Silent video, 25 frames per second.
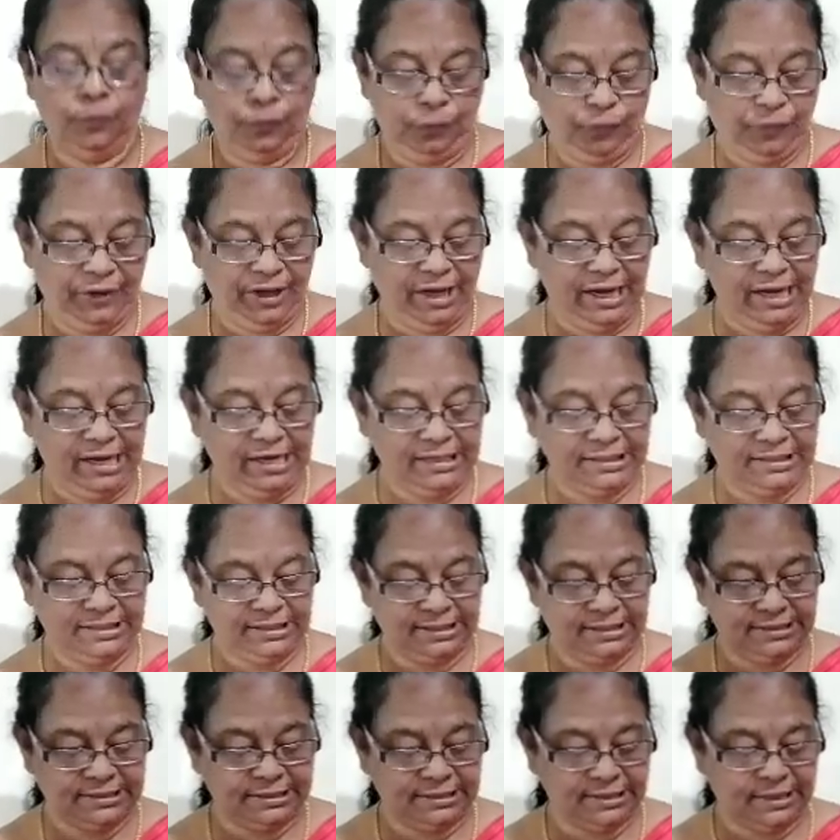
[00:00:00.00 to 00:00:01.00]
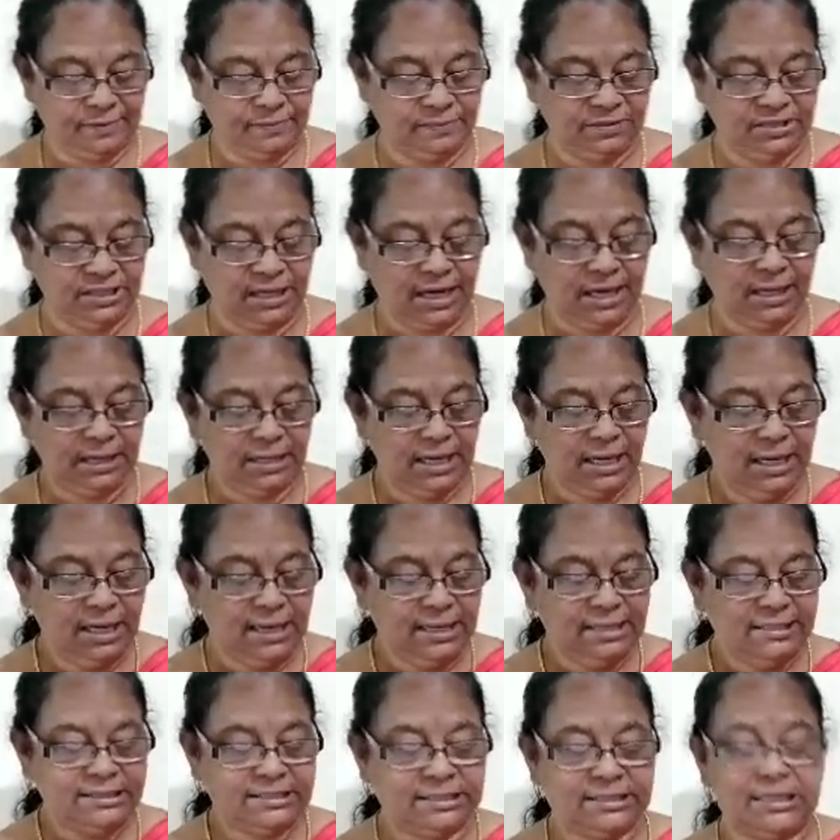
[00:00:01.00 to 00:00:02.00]
We is the subject.
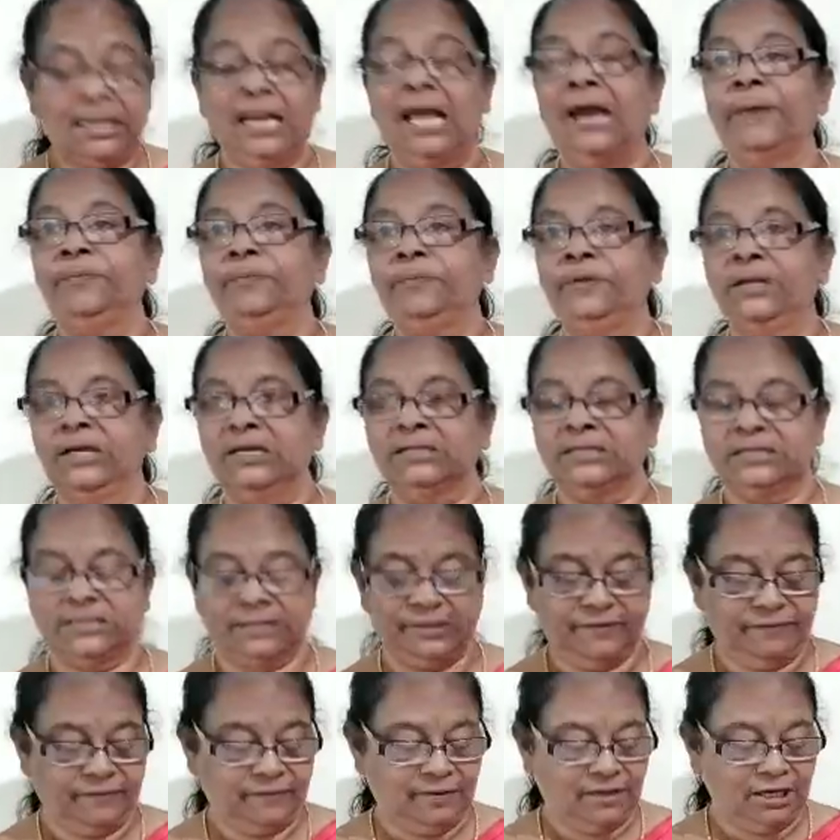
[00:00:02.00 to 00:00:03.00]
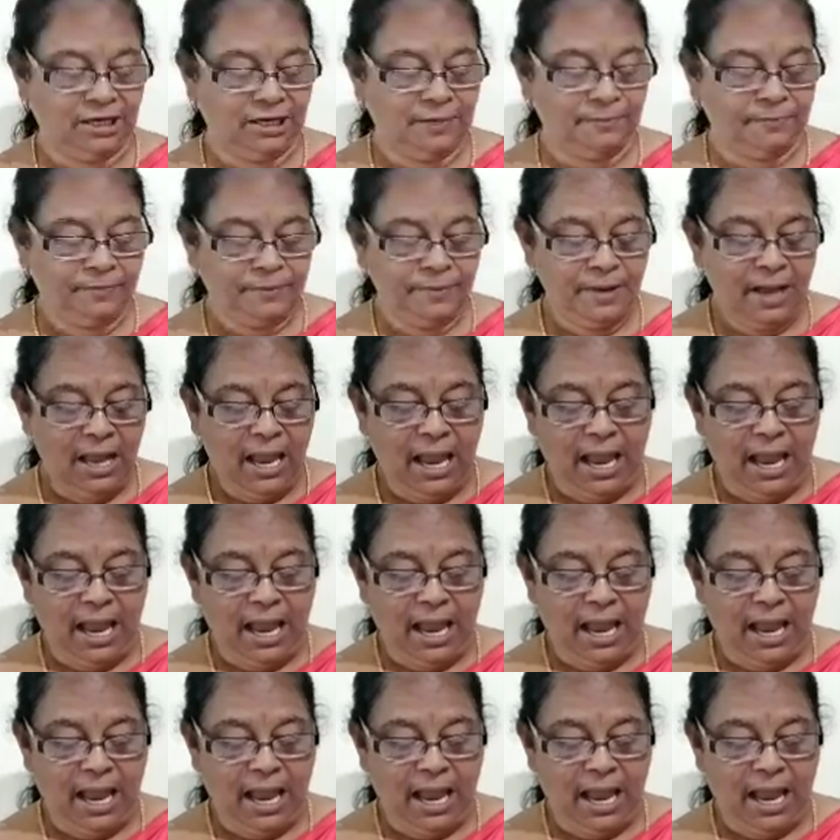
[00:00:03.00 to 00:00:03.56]
Slept is the verb.